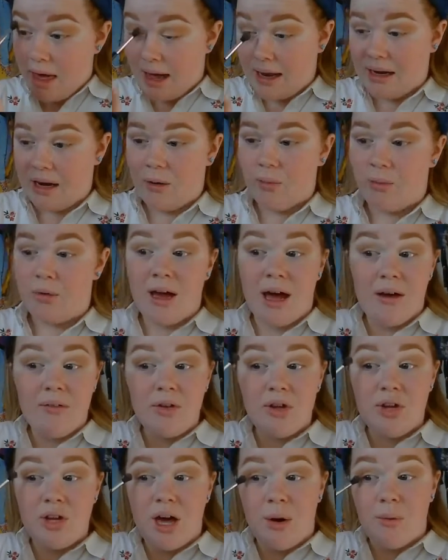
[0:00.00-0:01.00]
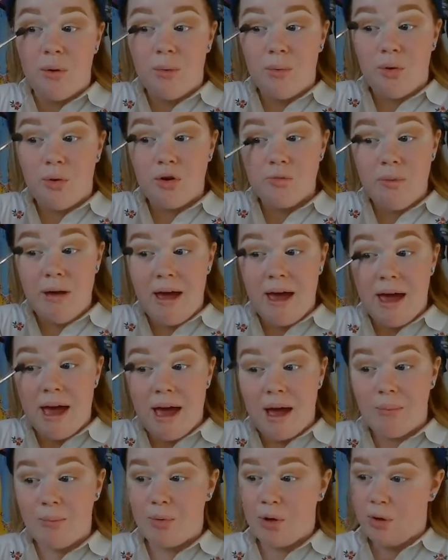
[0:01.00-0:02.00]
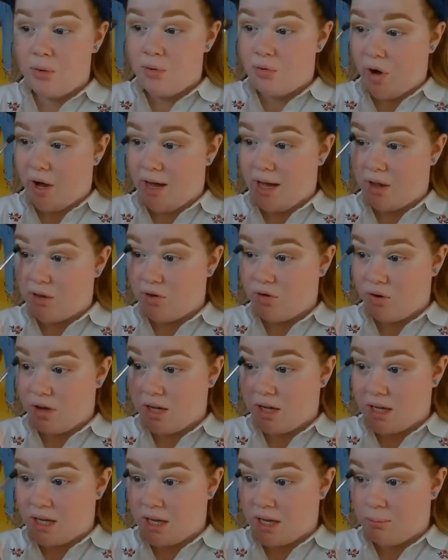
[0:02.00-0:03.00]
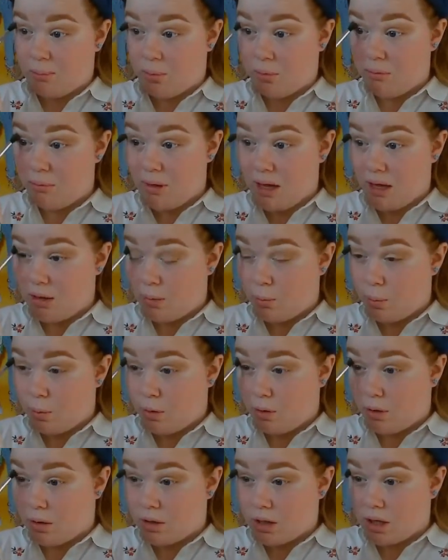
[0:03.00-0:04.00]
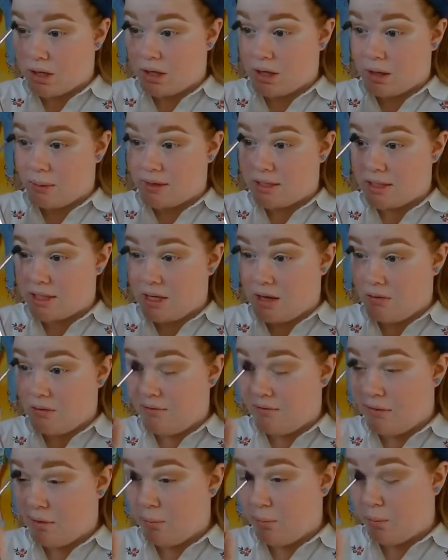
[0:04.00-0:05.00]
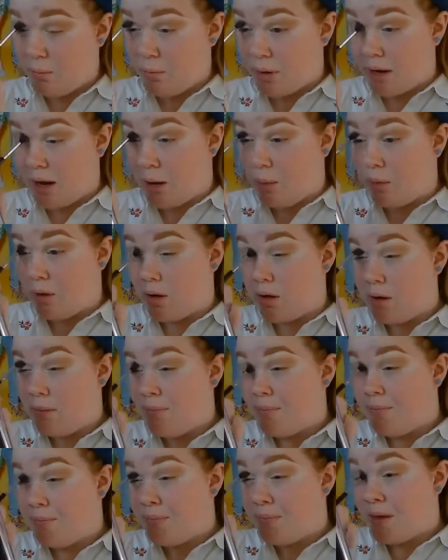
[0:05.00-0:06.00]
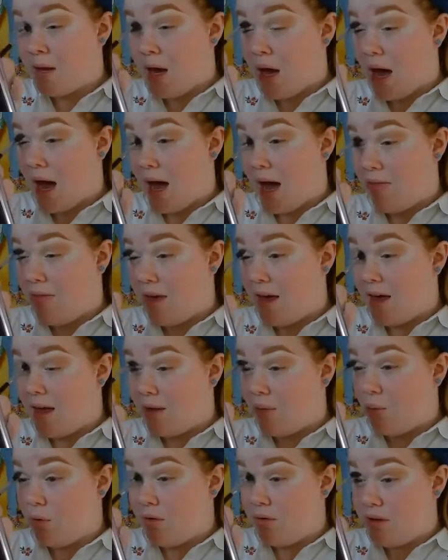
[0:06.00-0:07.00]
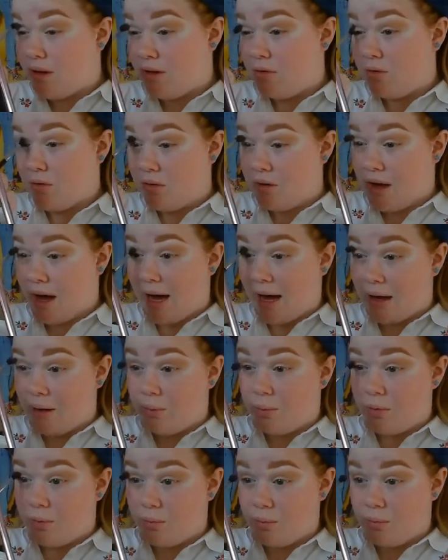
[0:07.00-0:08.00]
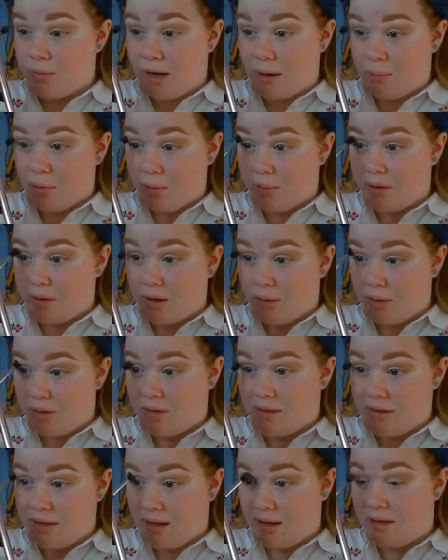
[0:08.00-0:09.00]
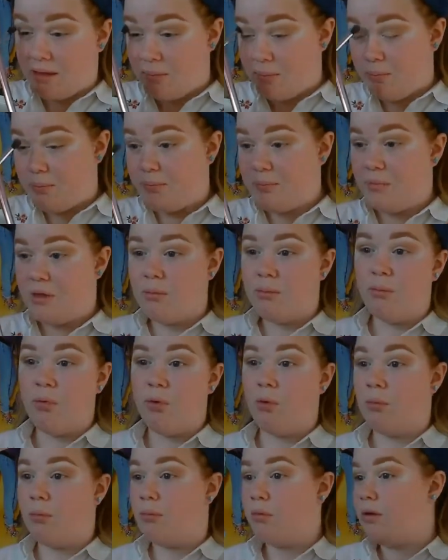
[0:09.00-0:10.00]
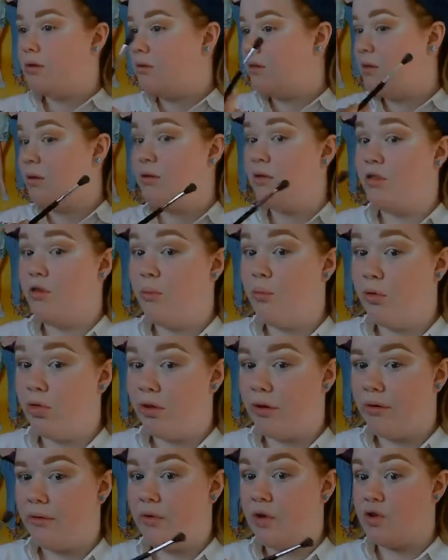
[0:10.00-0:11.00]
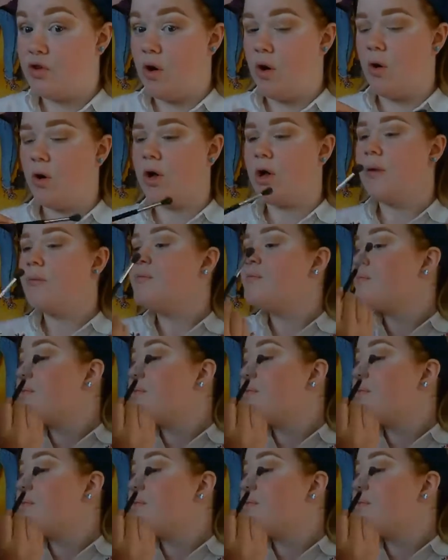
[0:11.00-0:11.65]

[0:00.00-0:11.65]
and I would have a shower, wash my hair, blow dry it, straighten it, put makeup on, and then I would sit and film for an hour. And then once I'd done that, I would like probably go and see the mum, the mother and the dog,